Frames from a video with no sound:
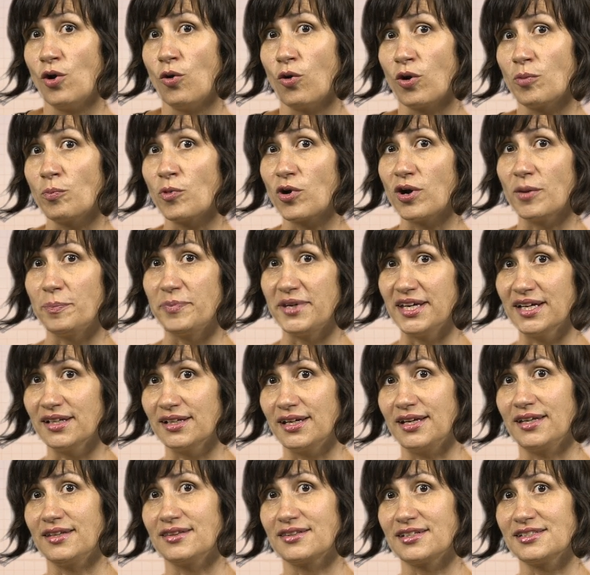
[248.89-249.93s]
or more
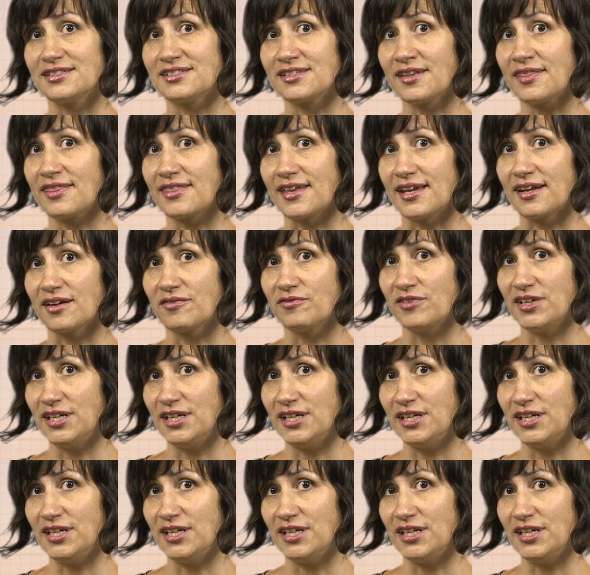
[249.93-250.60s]
appealing than synthetic